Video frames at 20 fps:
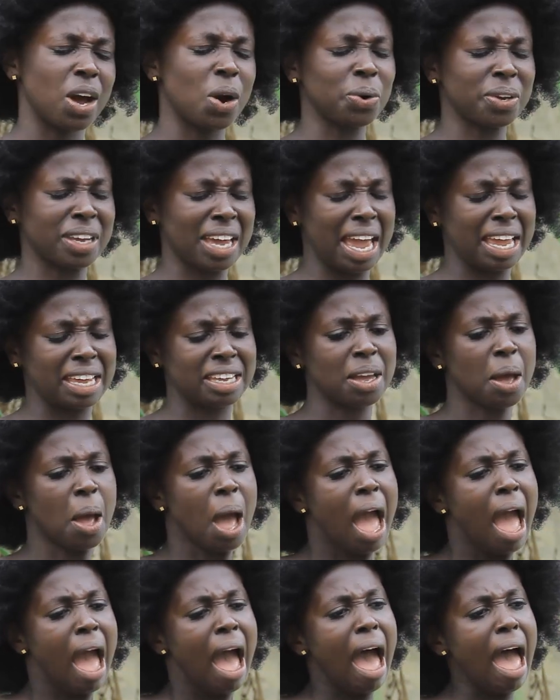Okay.
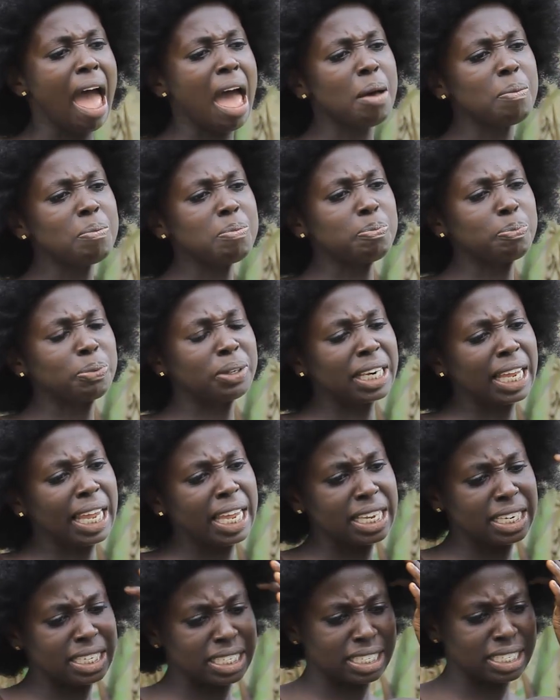
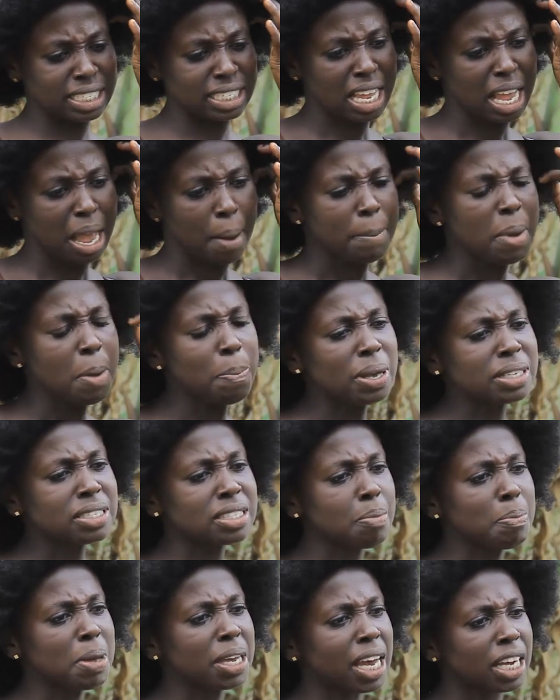Please. Me
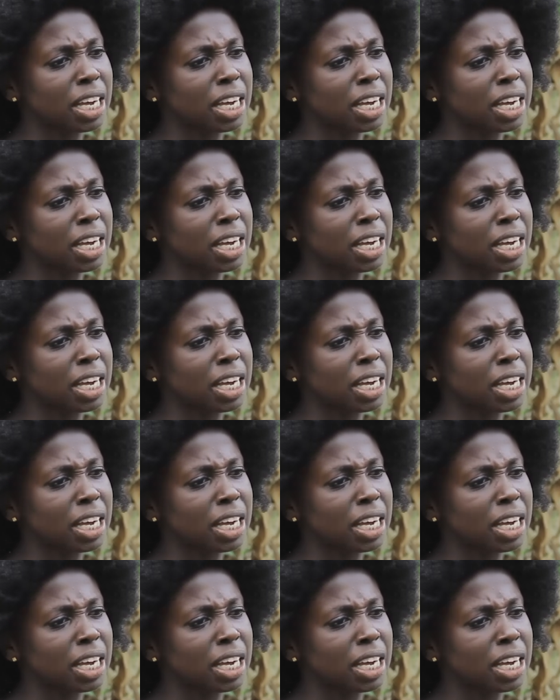pesa me